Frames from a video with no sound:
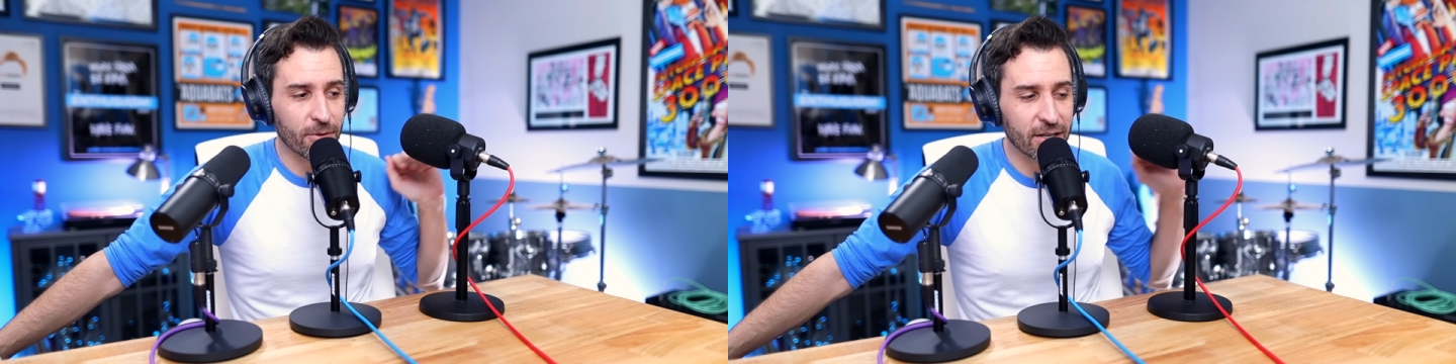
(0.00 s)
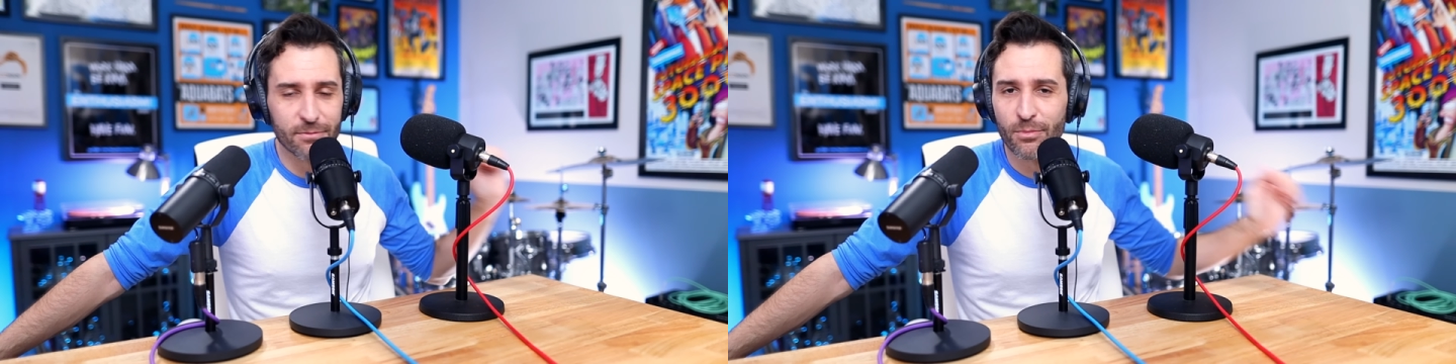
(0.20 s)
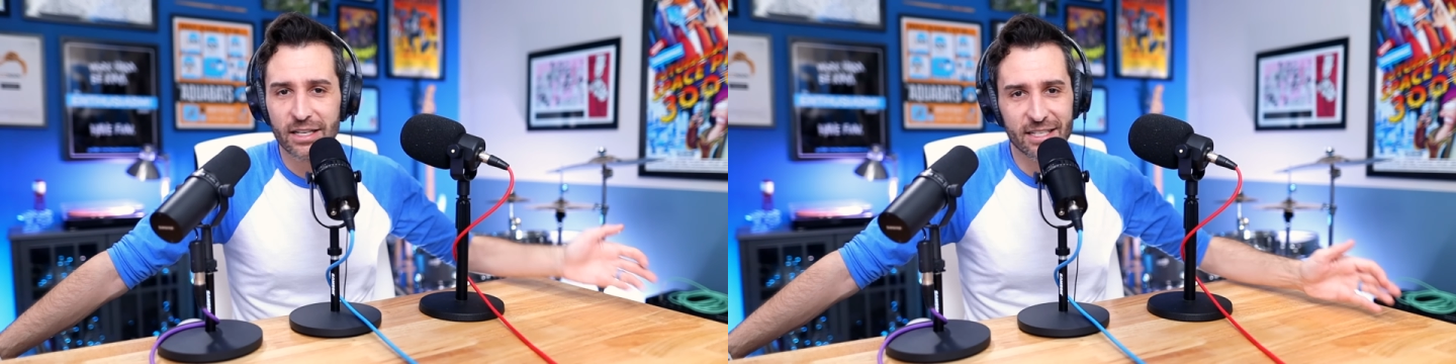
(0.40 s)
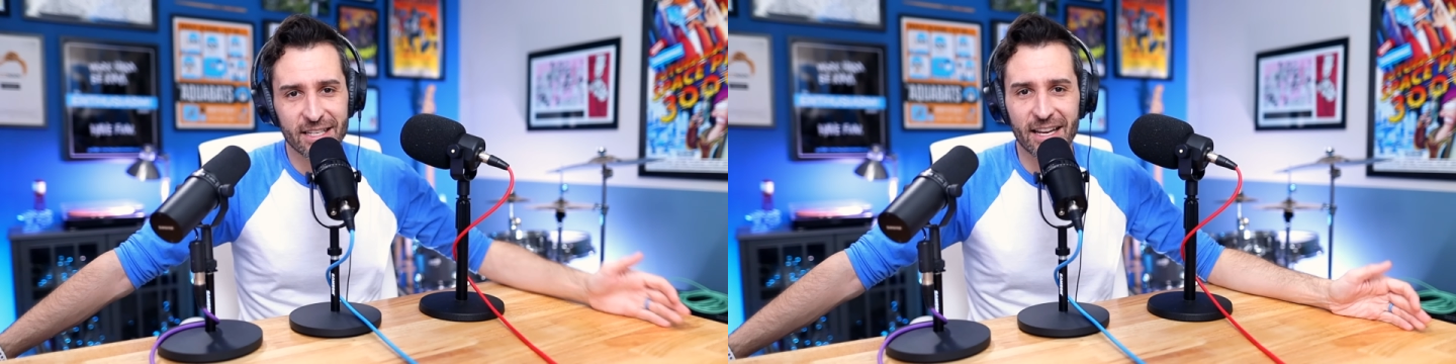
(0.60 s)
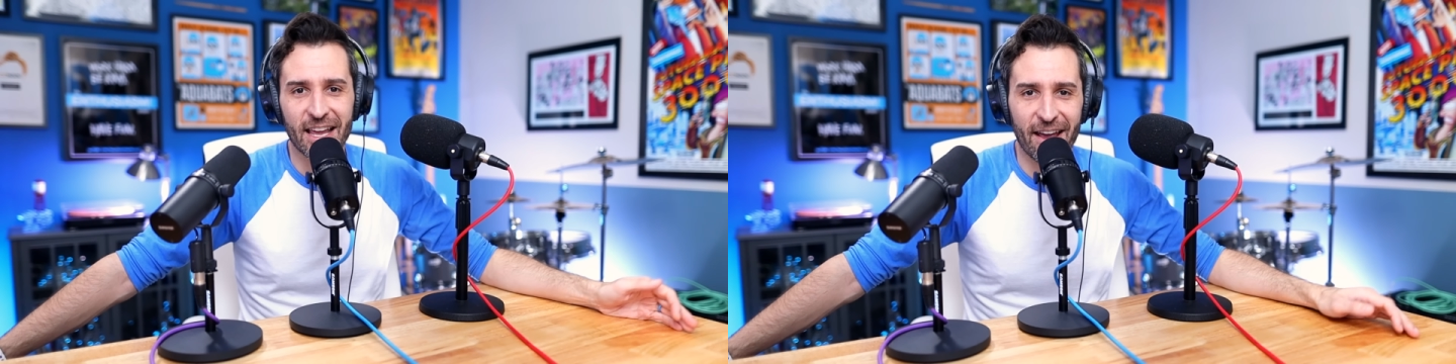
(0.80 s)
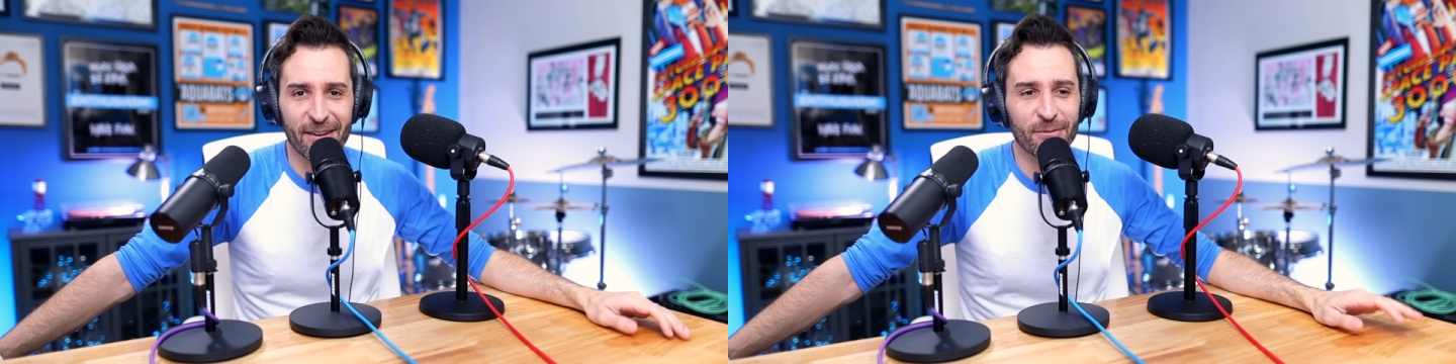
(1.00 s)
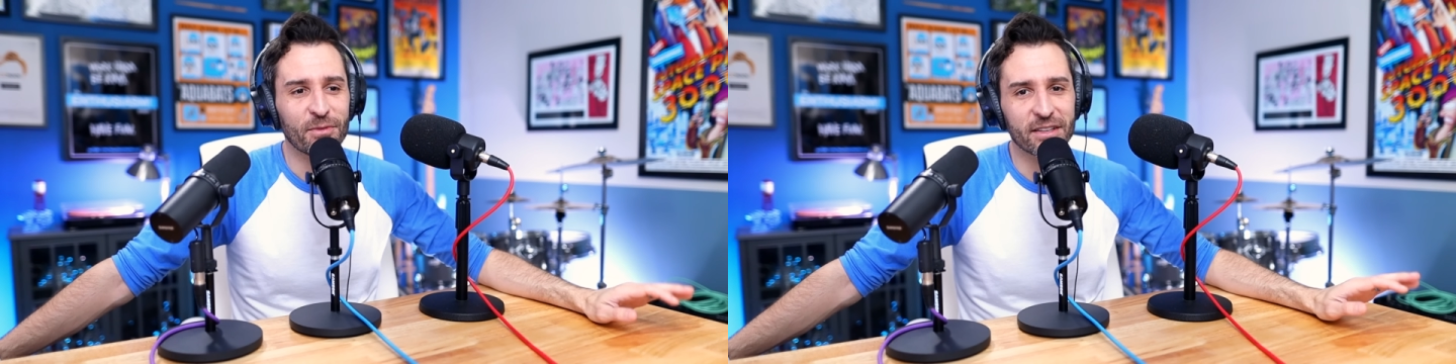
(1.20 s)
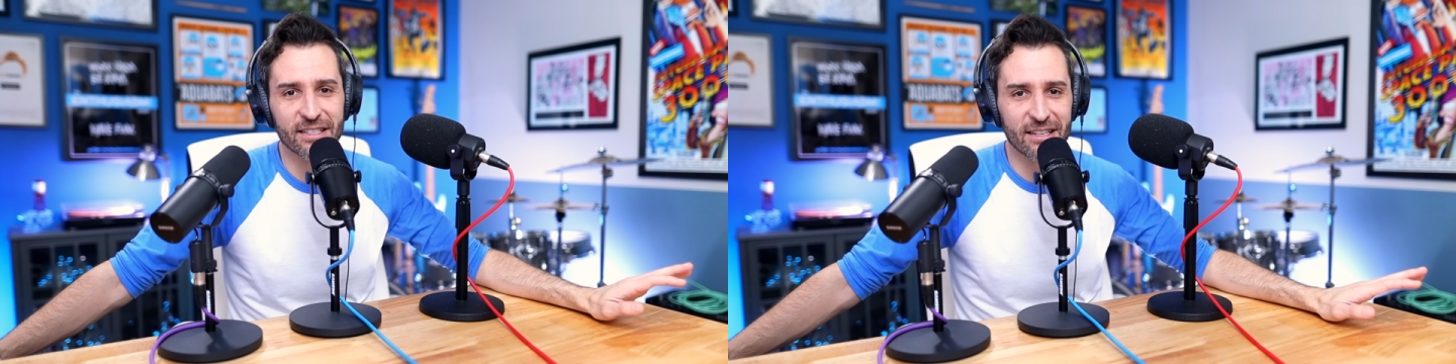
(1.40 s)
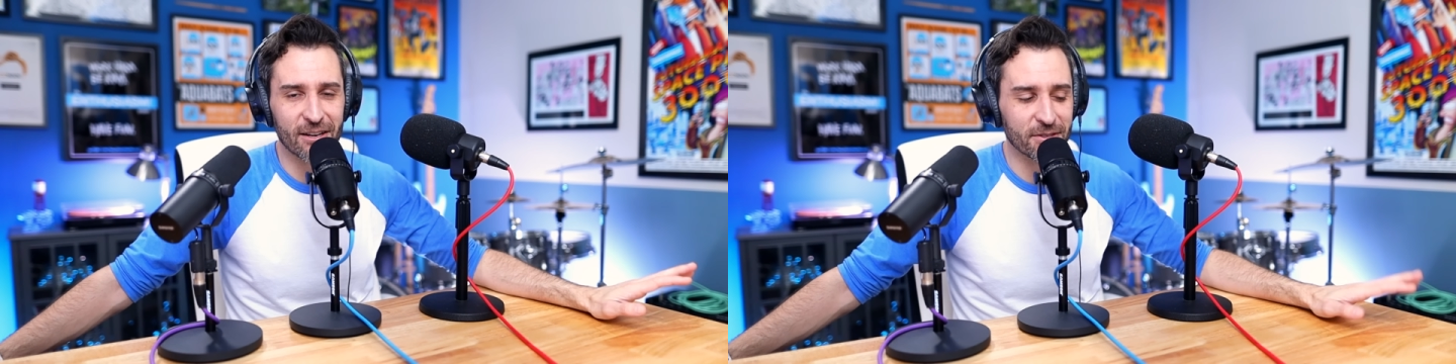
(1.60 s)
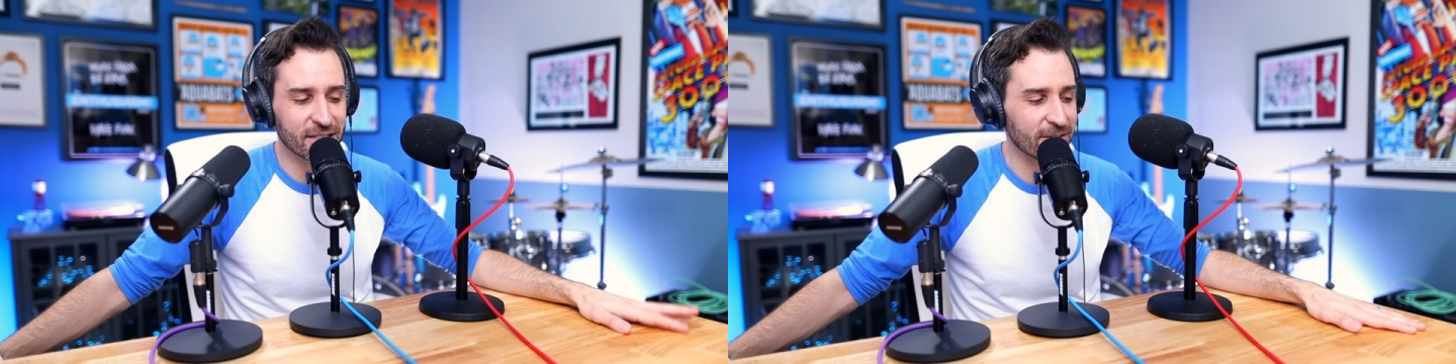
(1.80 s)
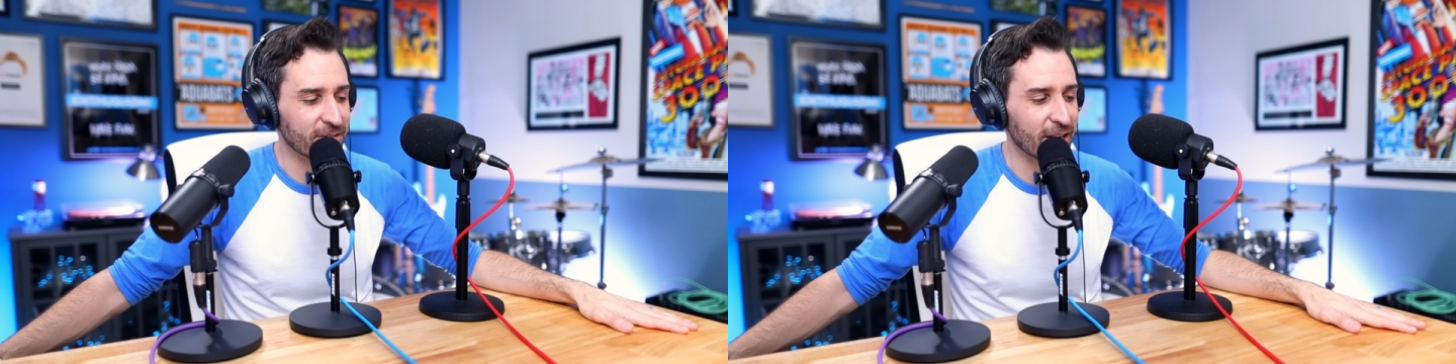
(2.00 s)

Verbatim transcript: as much as I can since I received it.